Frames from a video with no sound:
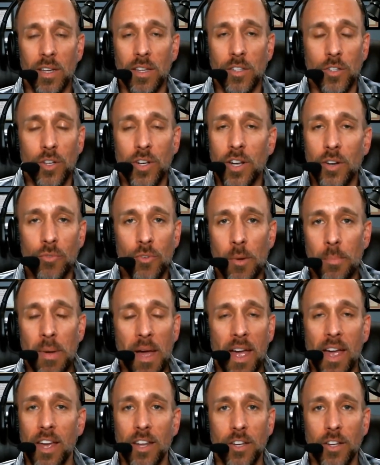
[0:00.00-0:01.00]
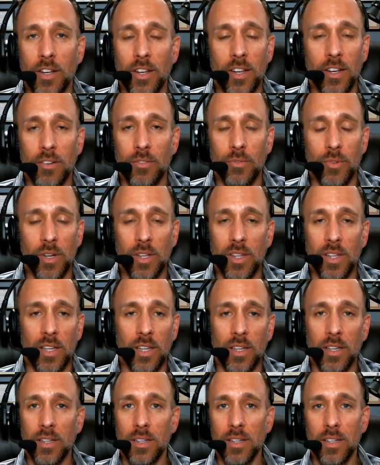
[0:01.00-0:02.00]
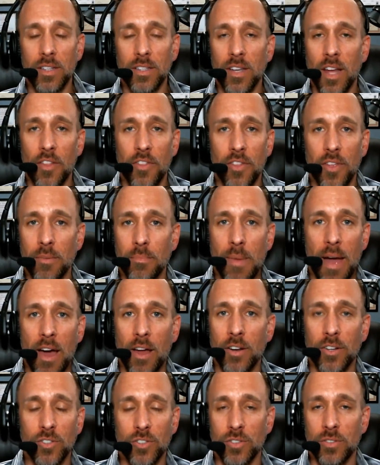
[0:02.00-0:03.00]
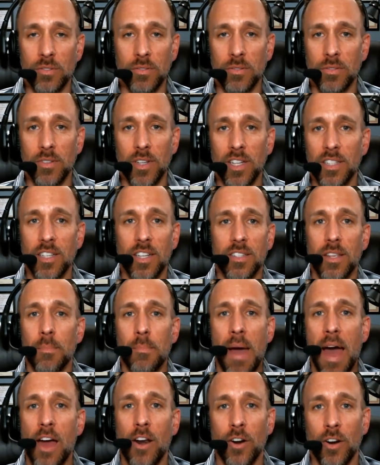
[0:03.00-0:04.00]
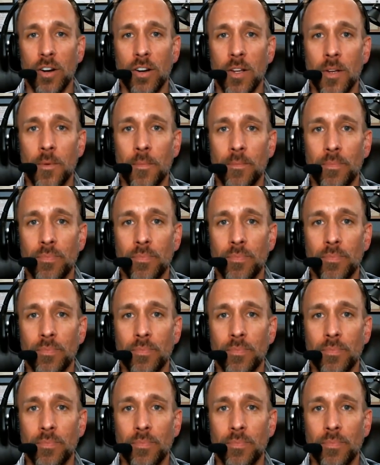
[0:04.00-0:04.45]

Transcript: you didn't repent and you didn't really, nothing matters. It doesn't matter.